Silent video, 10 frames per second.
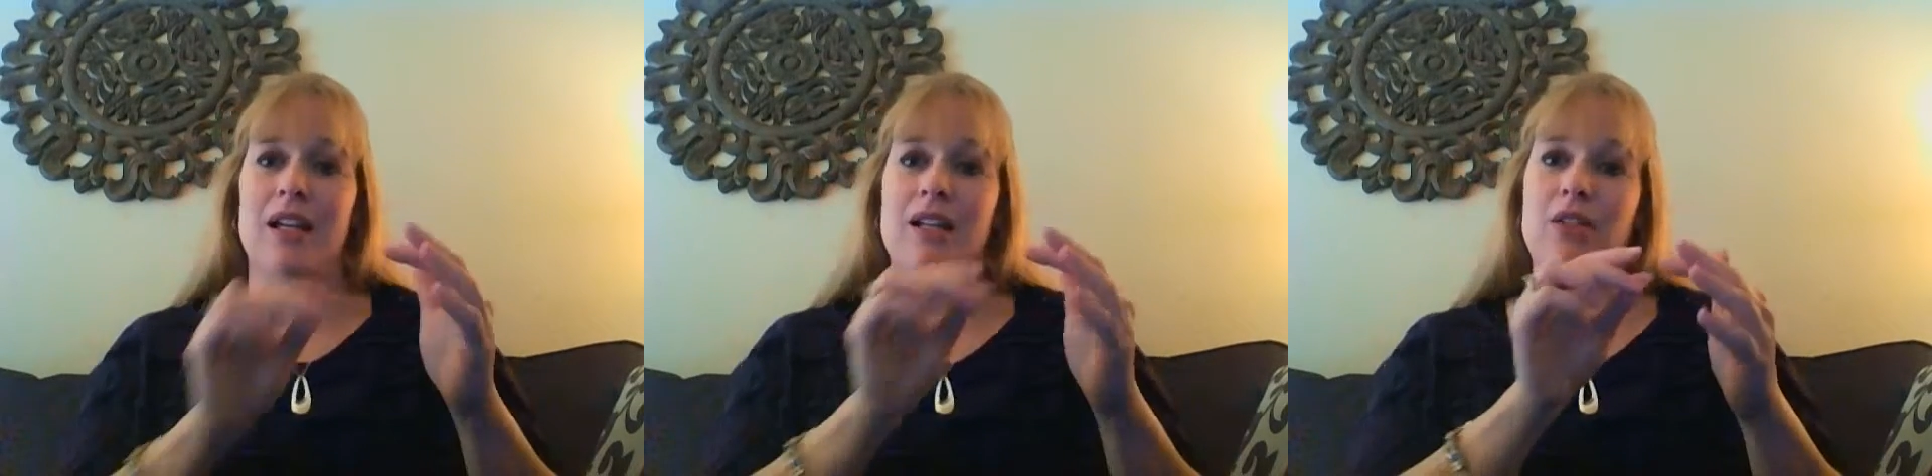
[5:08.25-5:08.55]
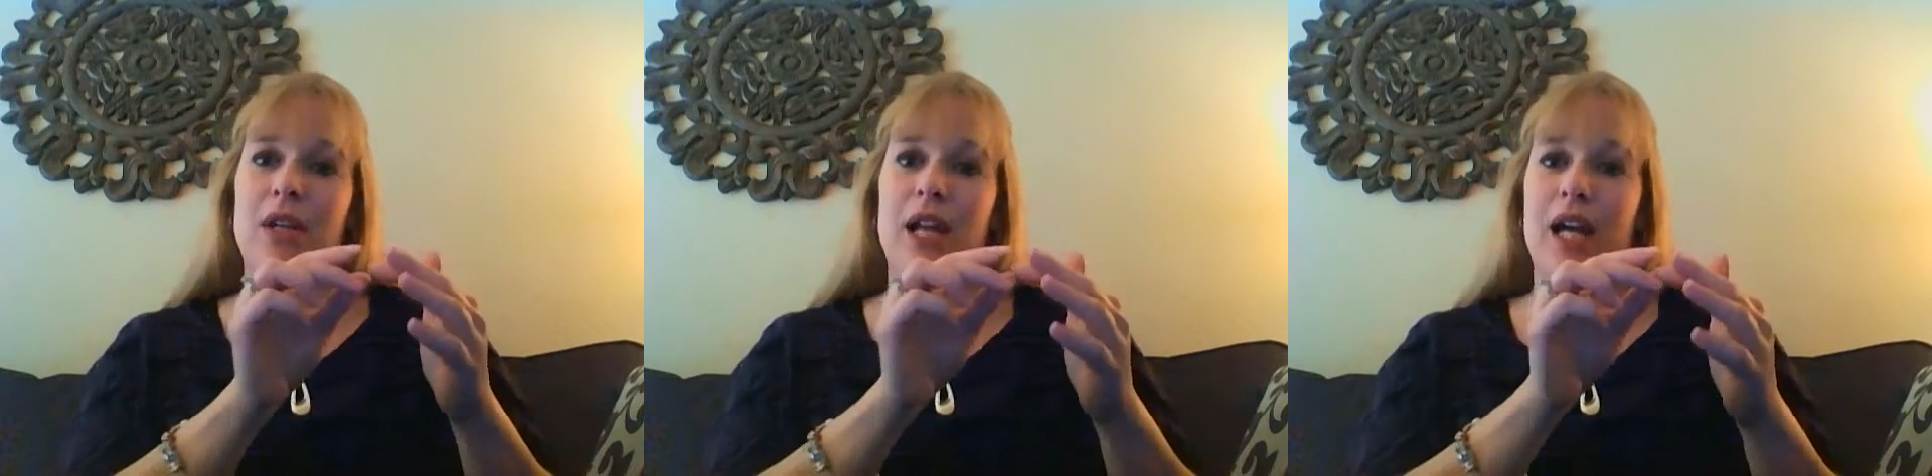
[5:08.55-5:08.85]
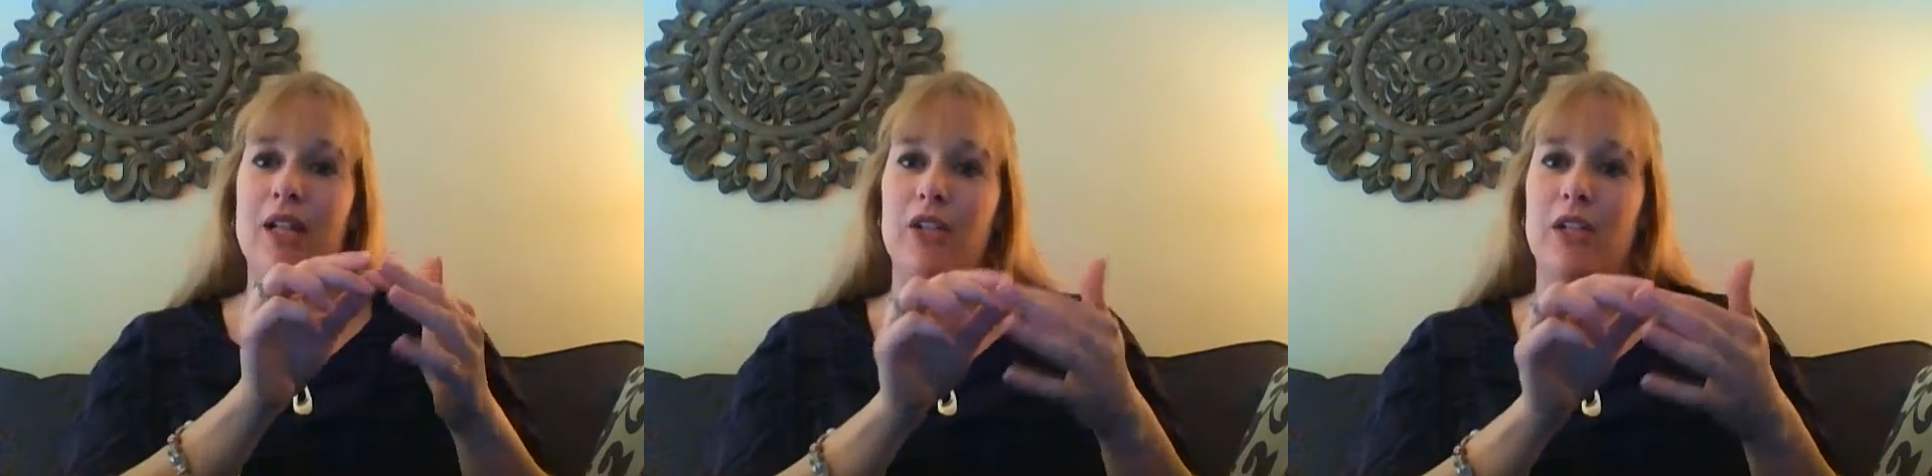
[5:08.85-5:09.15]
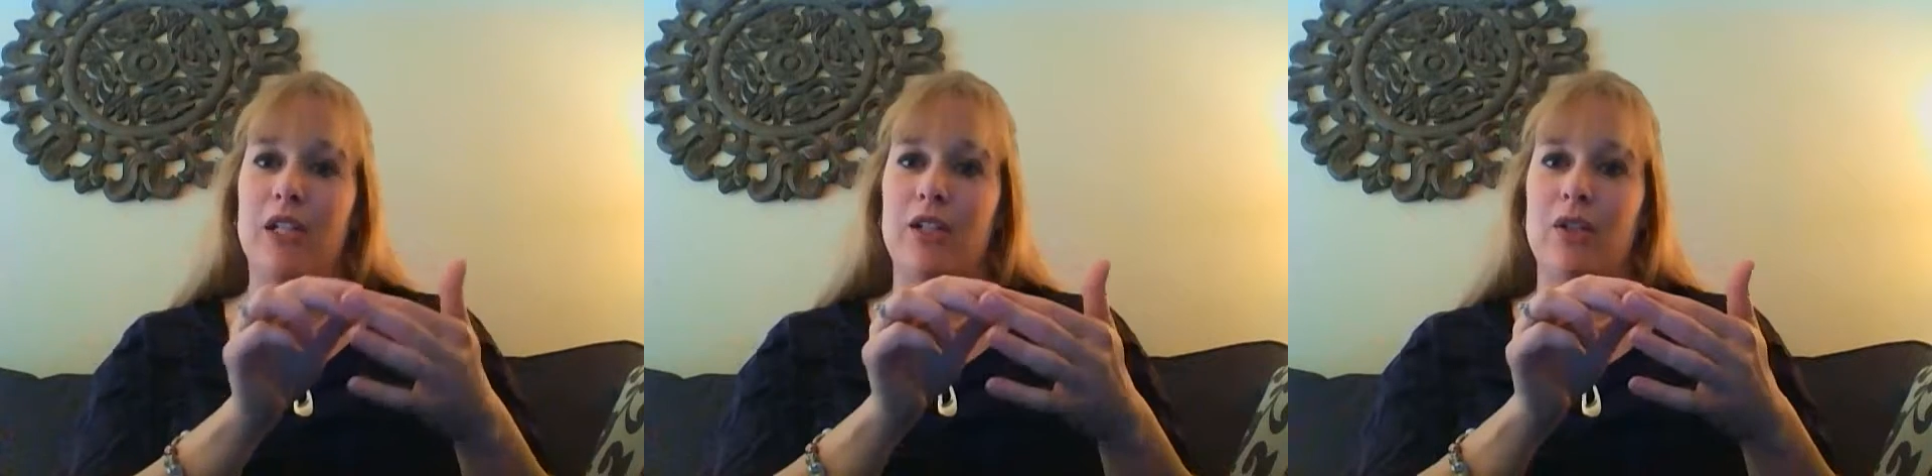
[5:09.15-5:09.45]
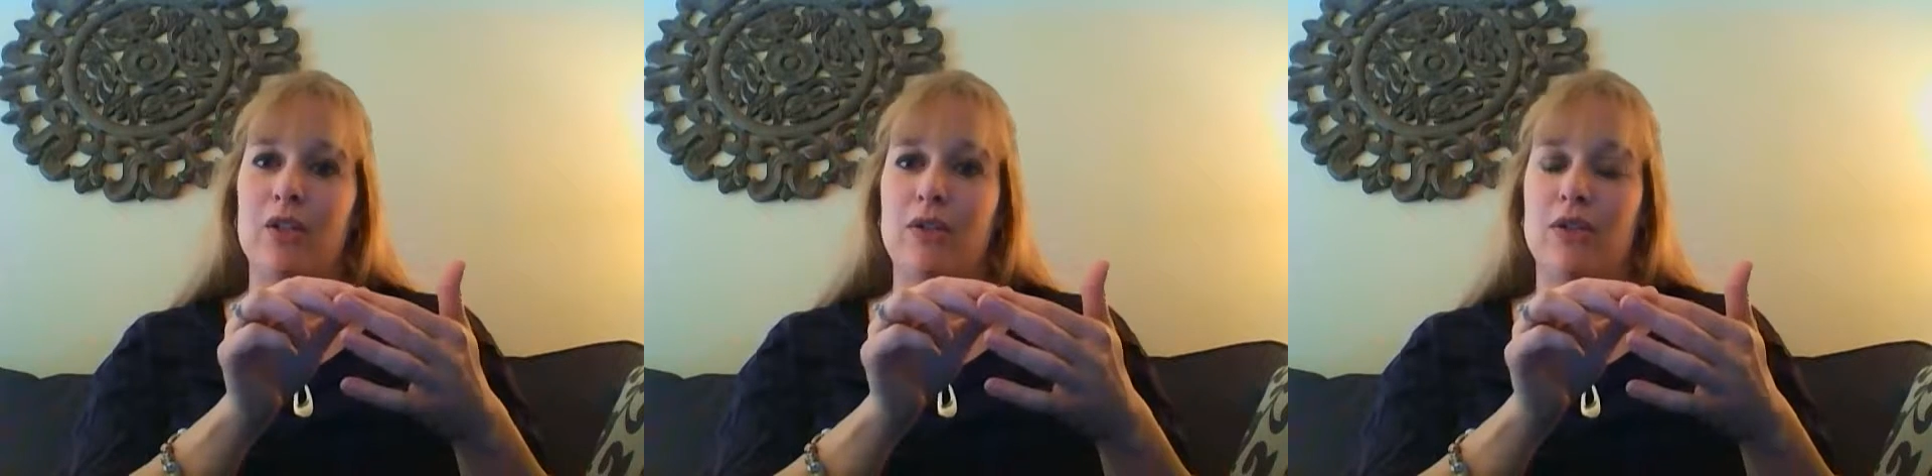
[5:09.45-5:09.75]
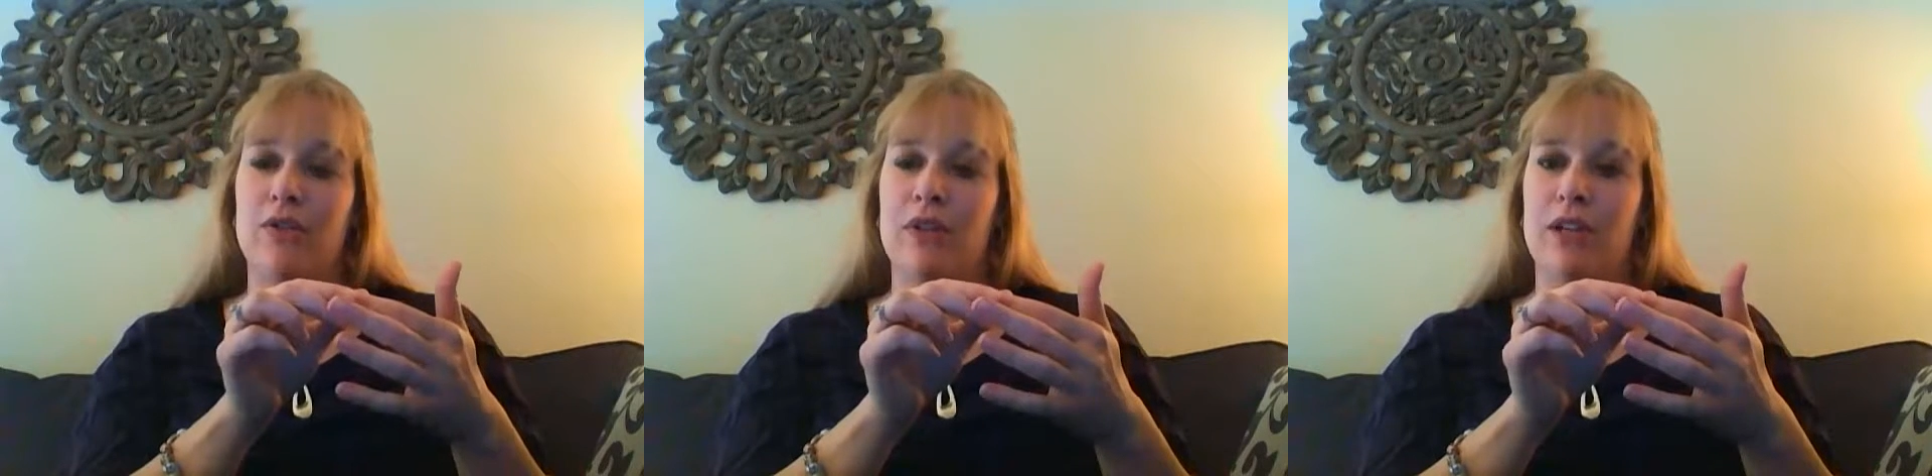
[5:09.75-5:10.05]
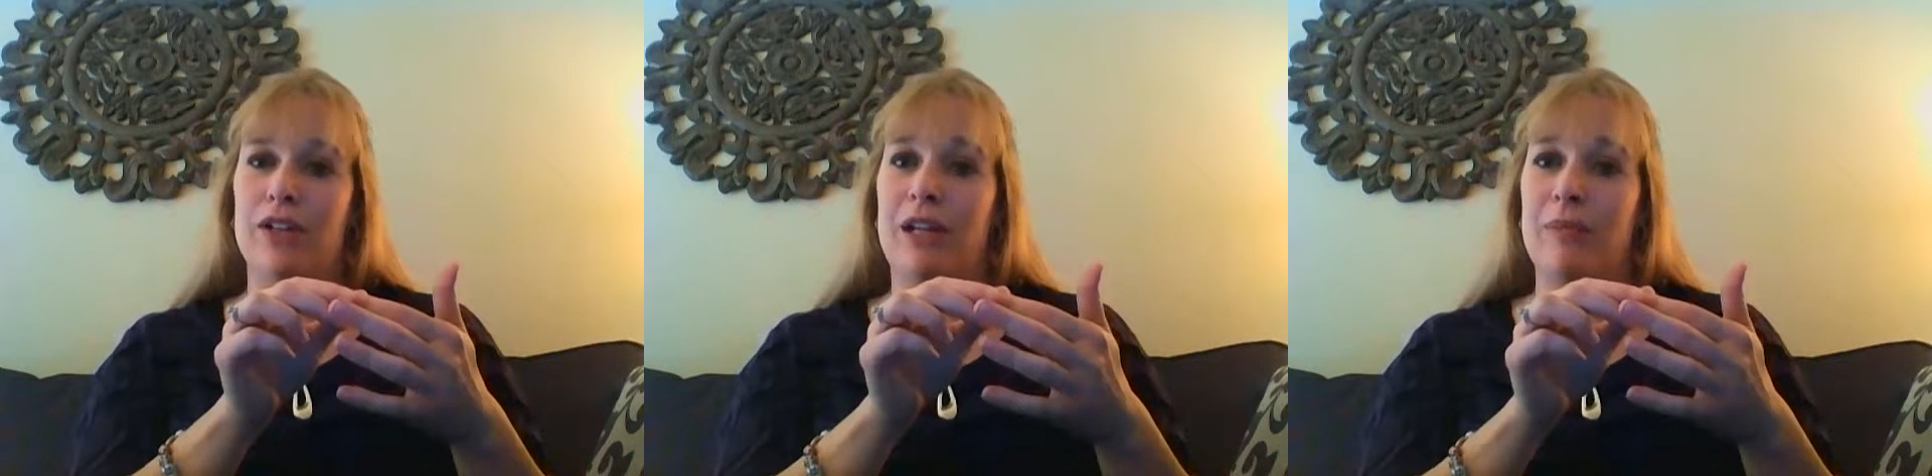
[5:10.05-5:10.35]
is you could actually use your
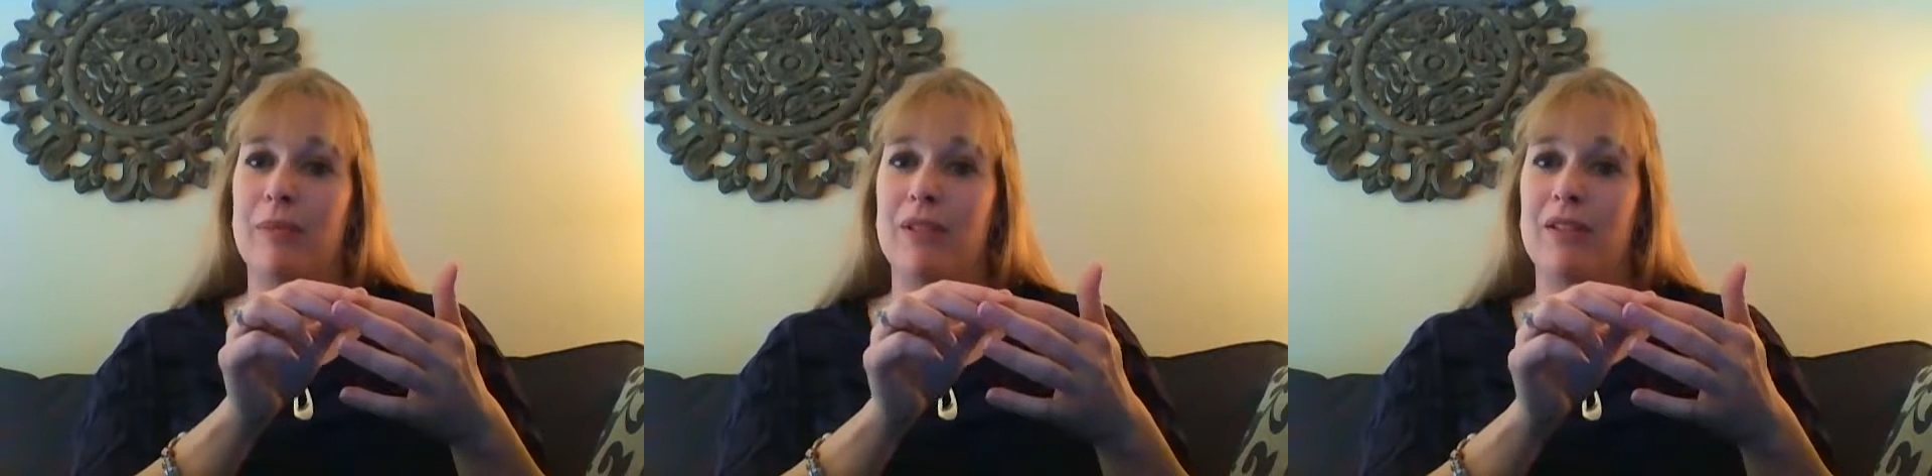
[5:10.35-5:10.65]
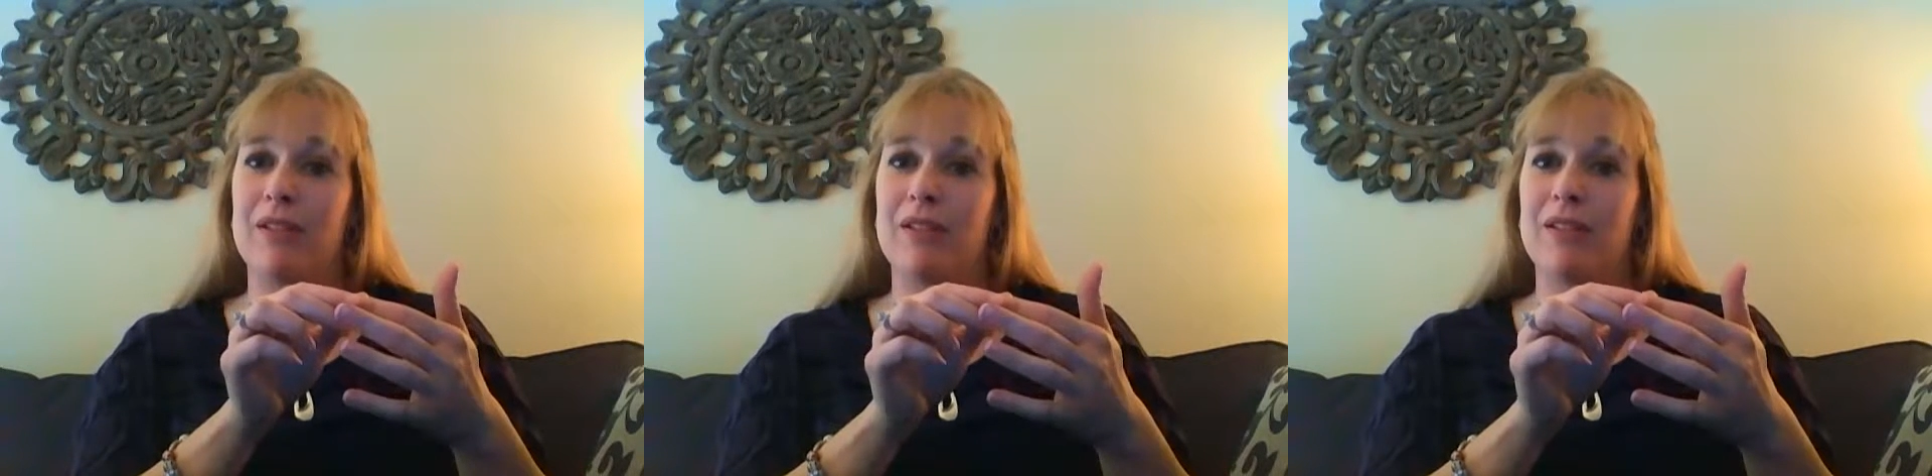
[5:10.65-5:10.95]
fingertips.